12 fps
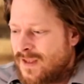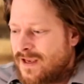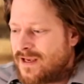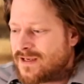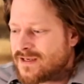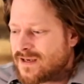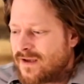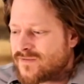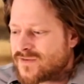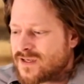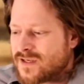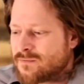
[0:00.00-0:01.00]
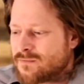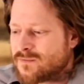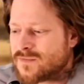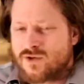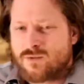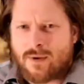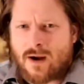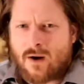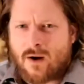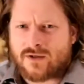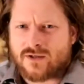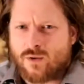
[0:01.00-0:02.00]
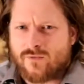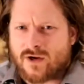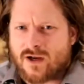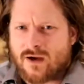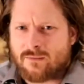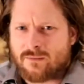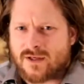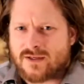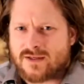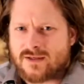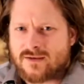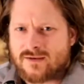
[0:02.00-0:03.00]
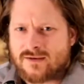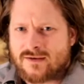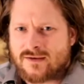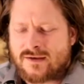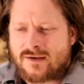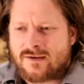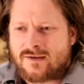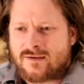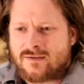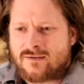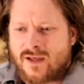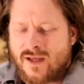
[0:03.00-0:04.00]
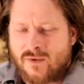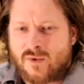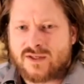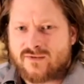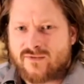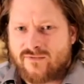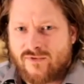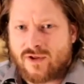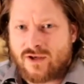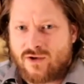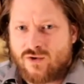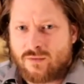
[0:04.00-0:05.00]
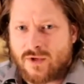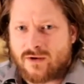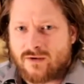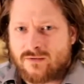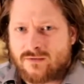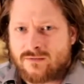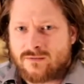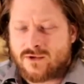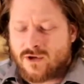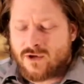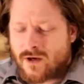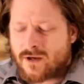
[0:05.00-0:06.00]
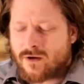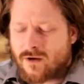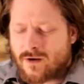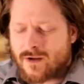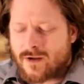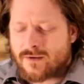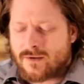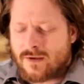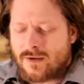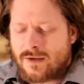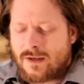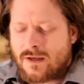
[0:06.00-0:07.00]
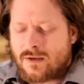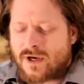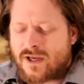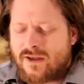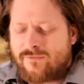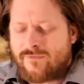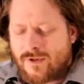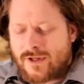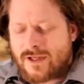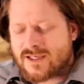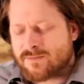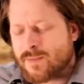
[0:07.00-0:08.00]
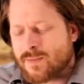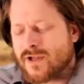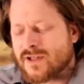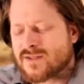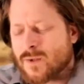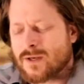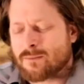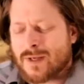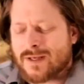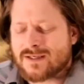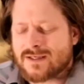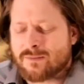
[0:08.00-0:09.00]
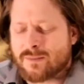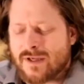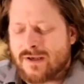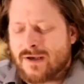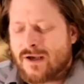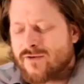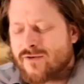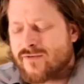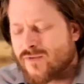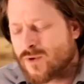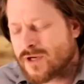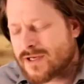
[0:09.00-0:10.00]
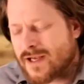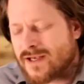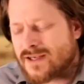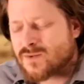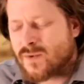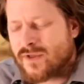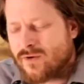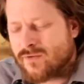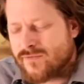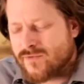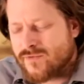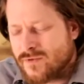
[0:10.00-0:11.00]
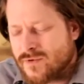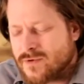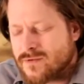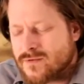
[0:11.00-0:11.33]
He didn't have some superpower to overcome this. He was fully human, God incarnate, but he fully experienced what it meant to be 40 days without food.